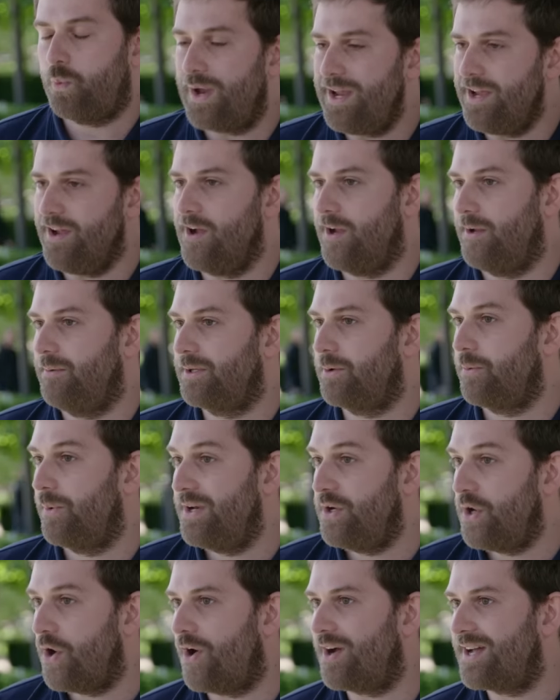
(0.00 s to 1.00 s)
We hope that
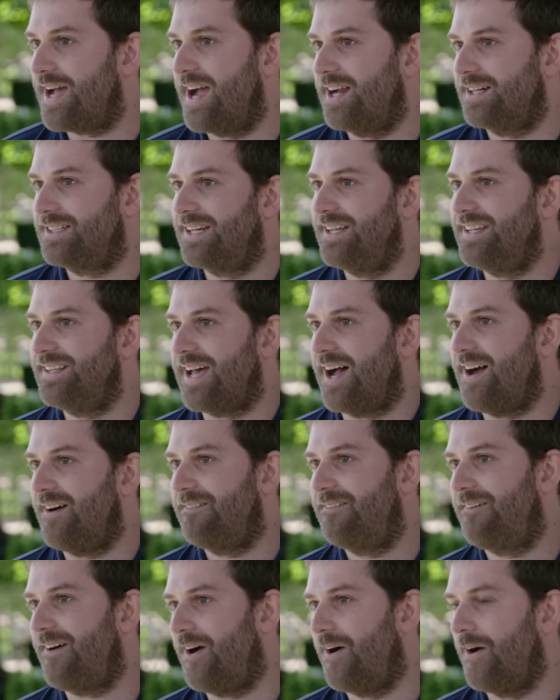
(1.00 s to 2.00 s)
we're not actually
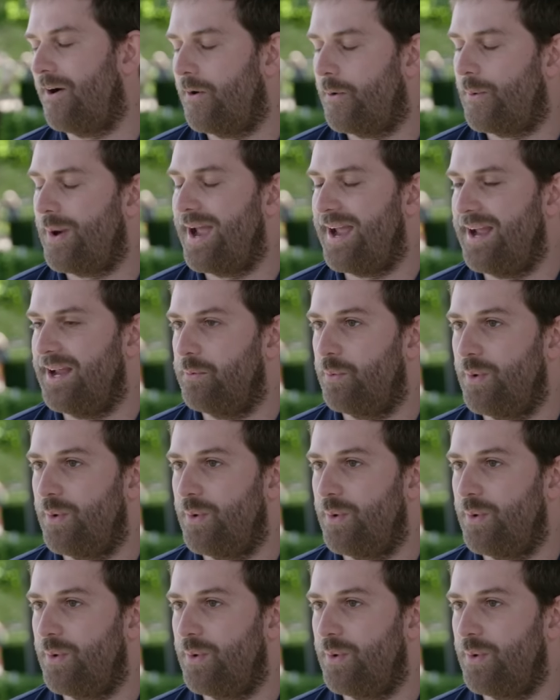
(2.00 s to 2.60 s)
that far away.